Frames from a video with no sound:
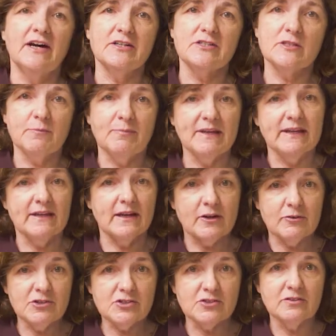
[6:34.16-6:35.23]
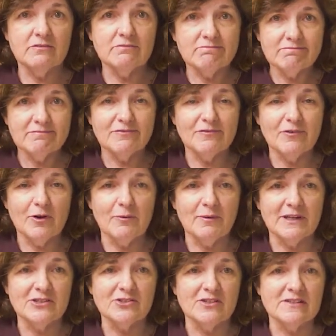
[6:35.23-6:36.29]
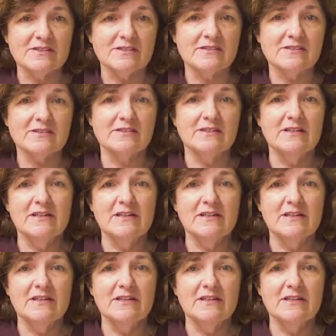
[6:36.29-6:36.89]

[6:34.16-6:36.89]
to be a Christian following Jesus,